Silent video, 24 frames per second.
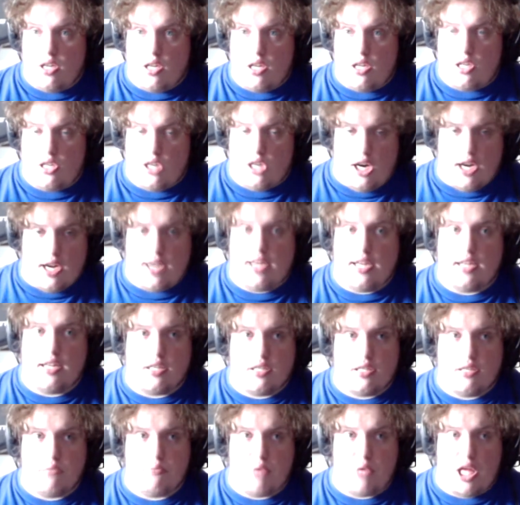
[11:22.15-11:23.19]
talking
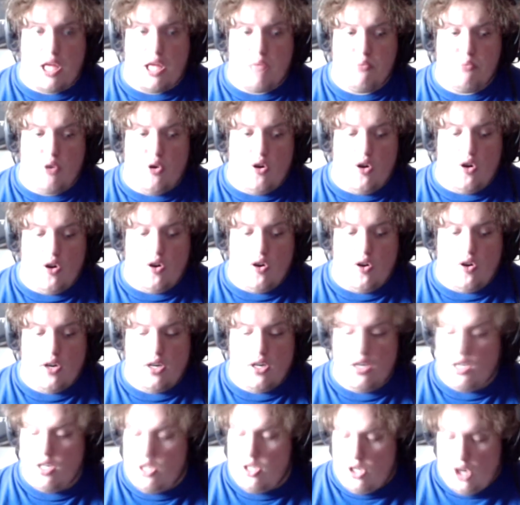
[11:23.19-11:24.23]
to people
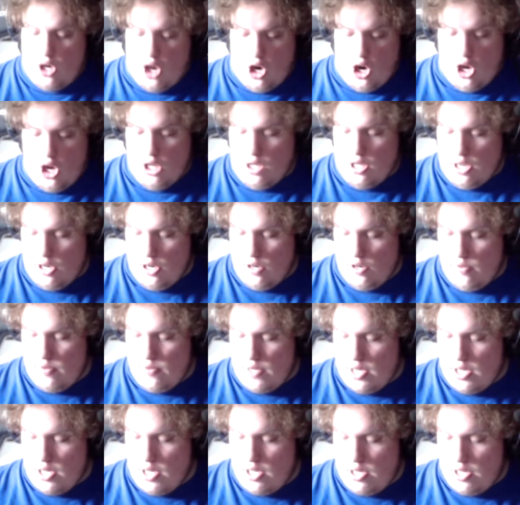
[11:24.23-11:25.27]
all
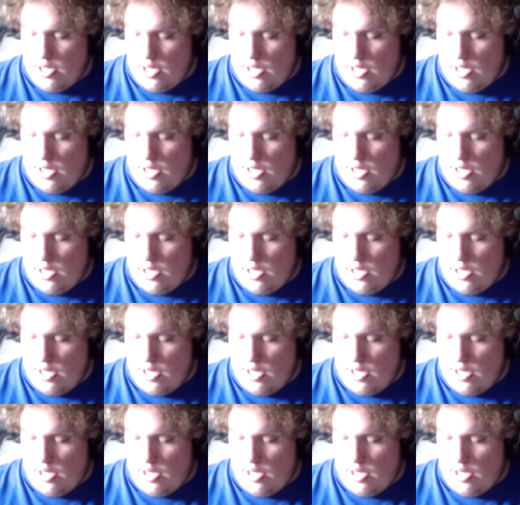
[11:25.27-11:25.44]
over